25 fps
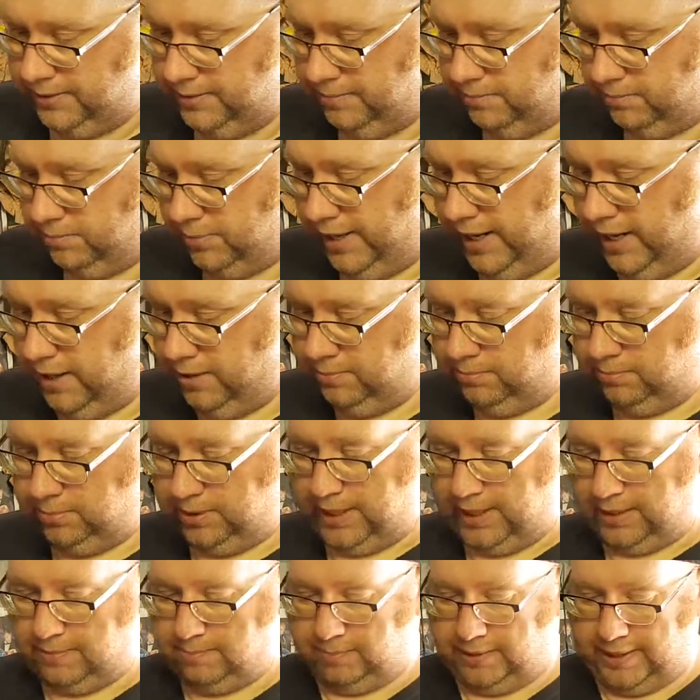brown,
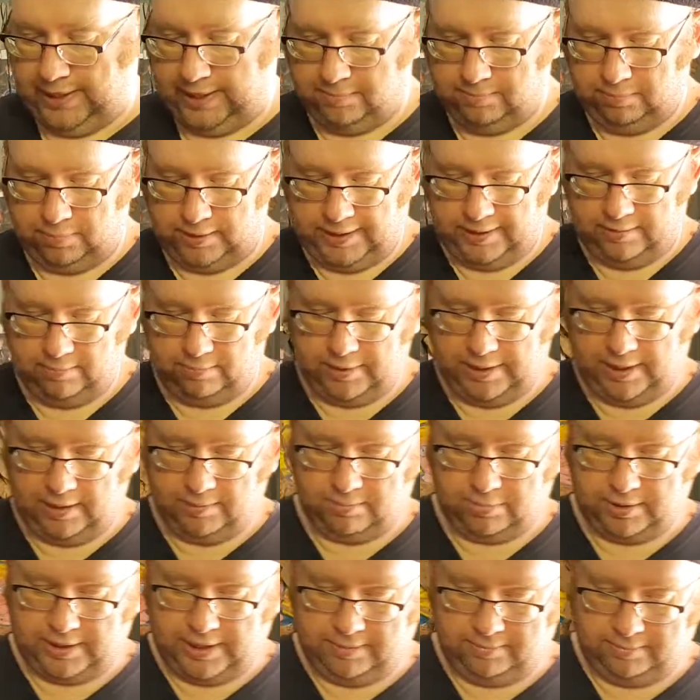black, black, brown, brown,
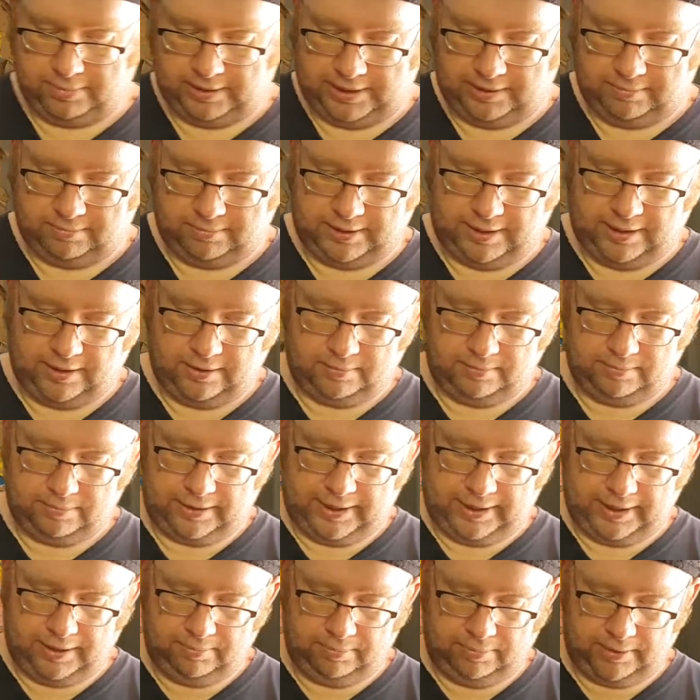brown, brown, brown,
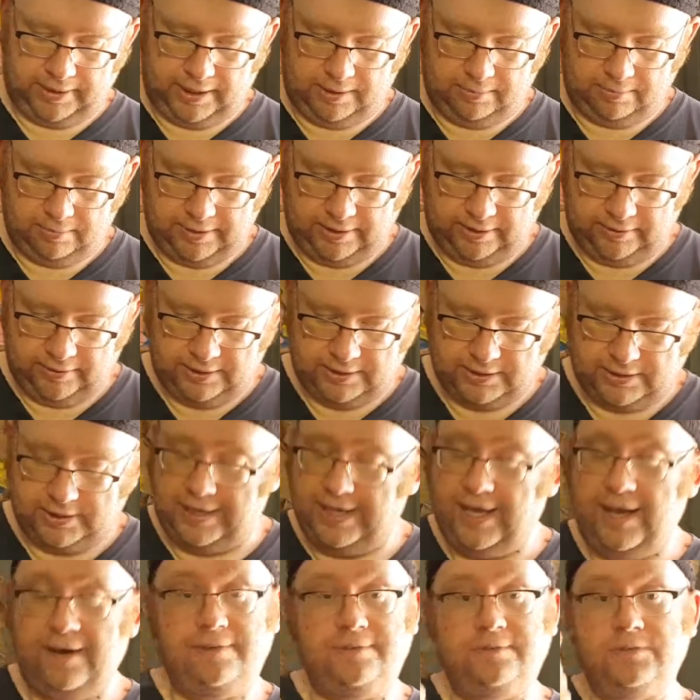black, brown, brown. So
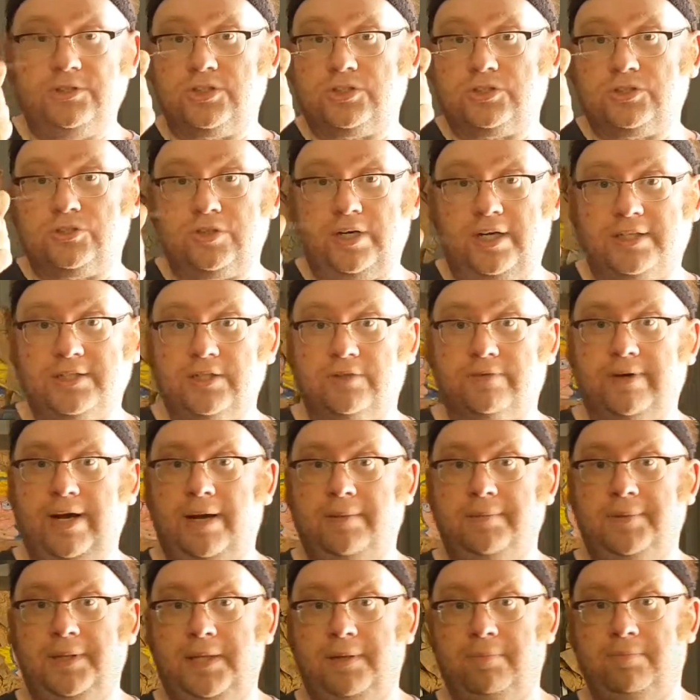yeah, I'm just try to
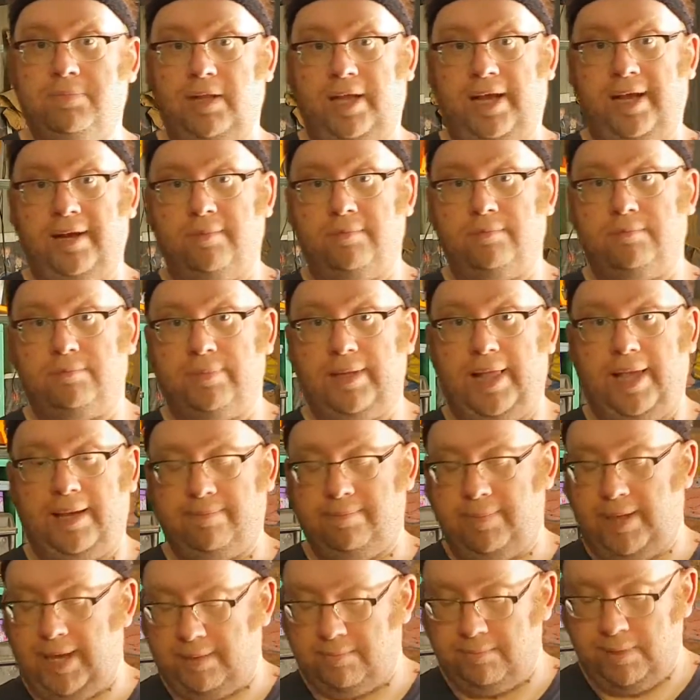grab the brown, black,
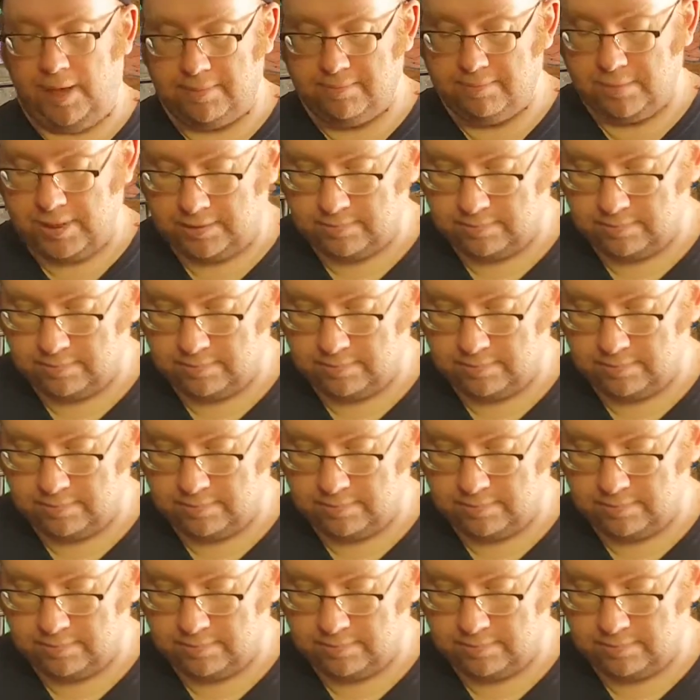black, black, black,